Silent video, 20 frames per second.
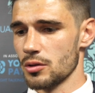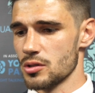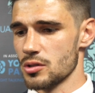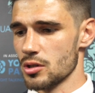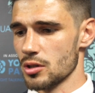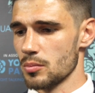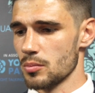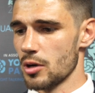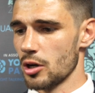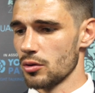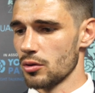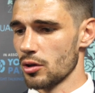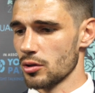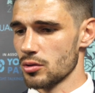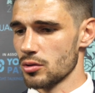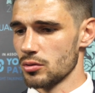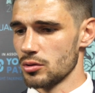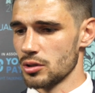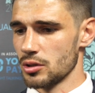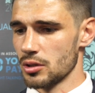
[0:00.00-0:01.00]
It's not about
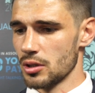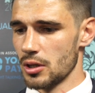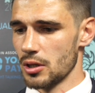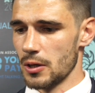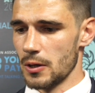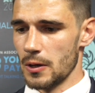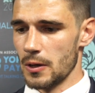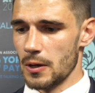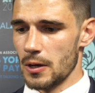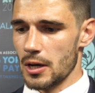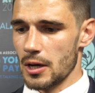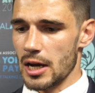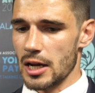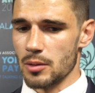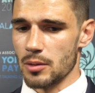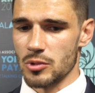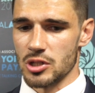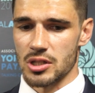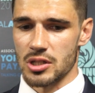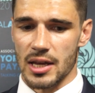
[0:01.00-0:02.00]
not doing
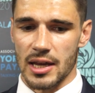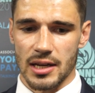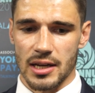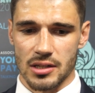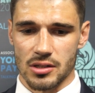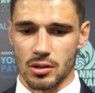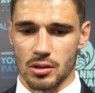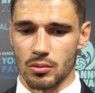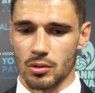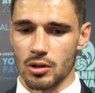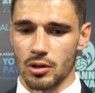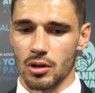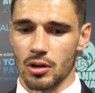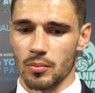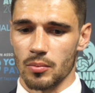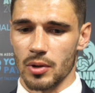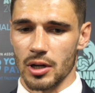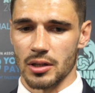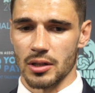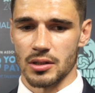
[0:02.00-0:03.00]
any mistakes or
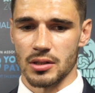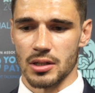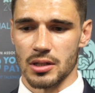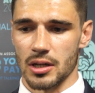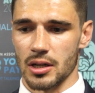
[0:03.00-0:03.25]
whatnot, but